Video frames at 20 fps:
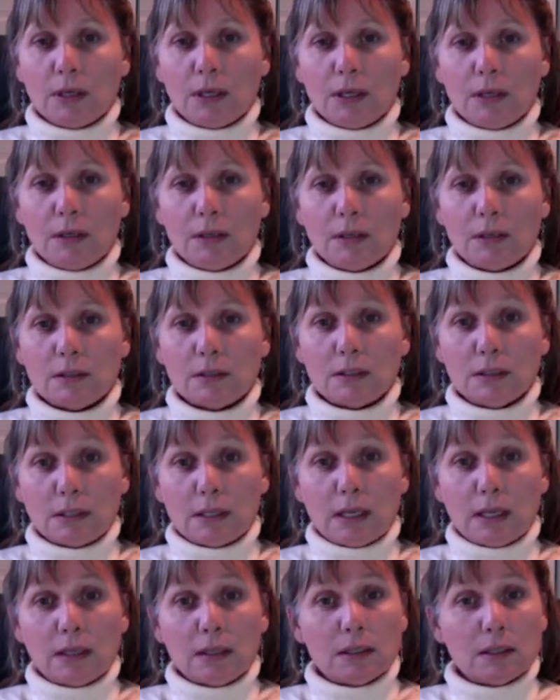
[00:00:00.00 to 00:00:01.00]
and
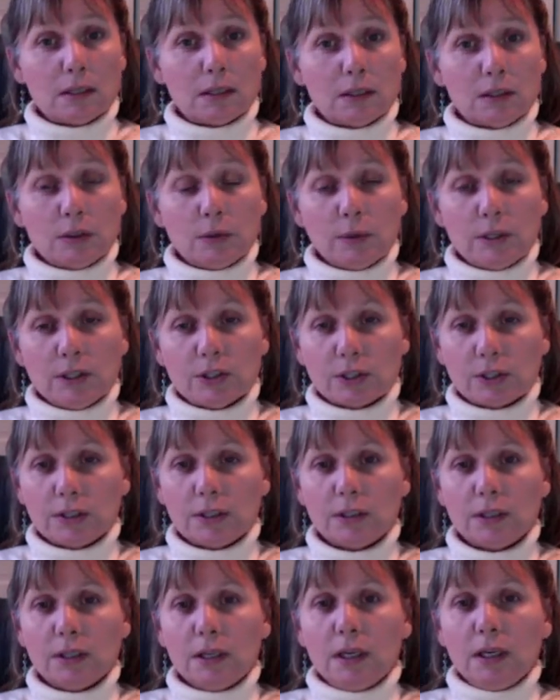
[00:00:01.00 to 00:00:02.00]
state the situation.